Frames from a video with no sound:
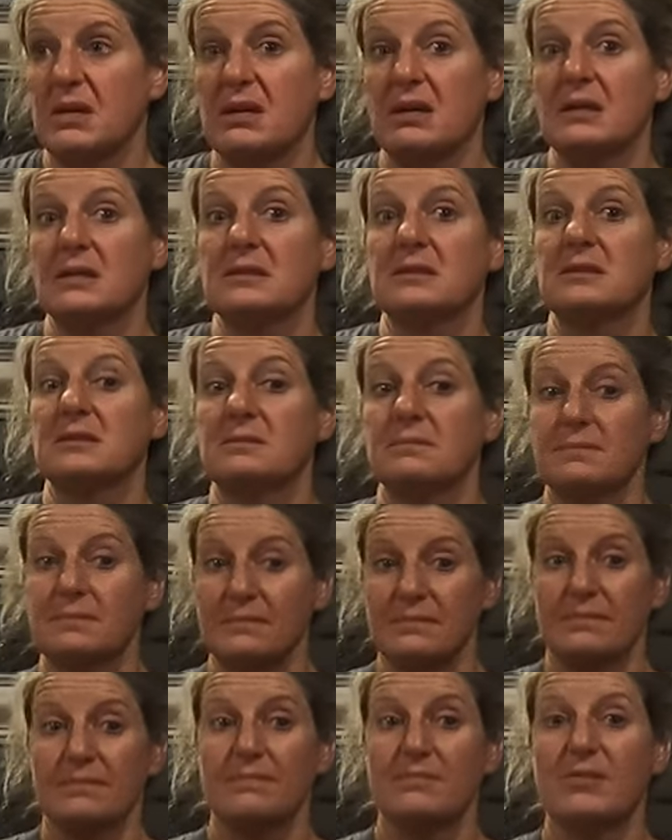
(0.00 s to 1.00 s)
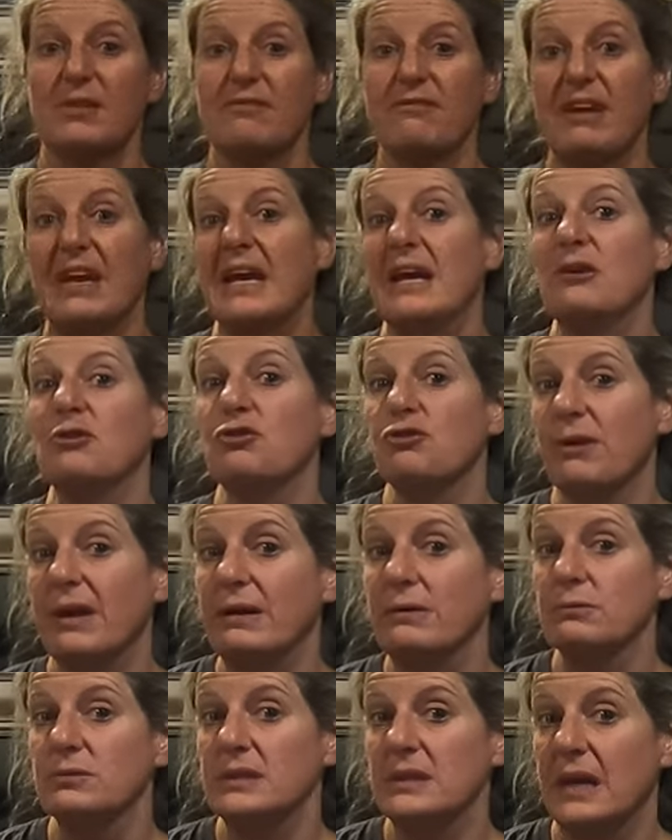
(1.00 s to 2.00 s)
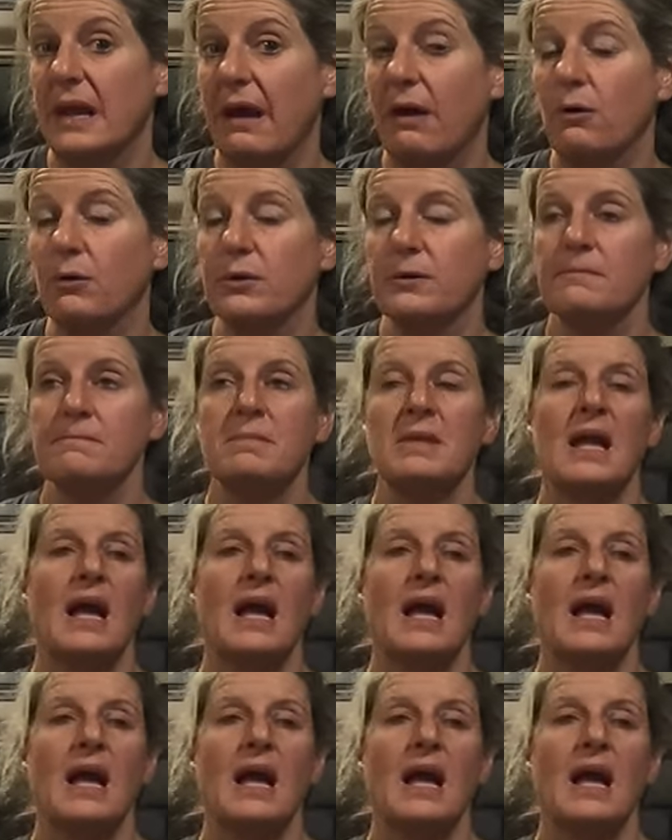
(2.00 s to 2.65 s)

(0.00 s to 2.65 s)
because the fan drowned it out.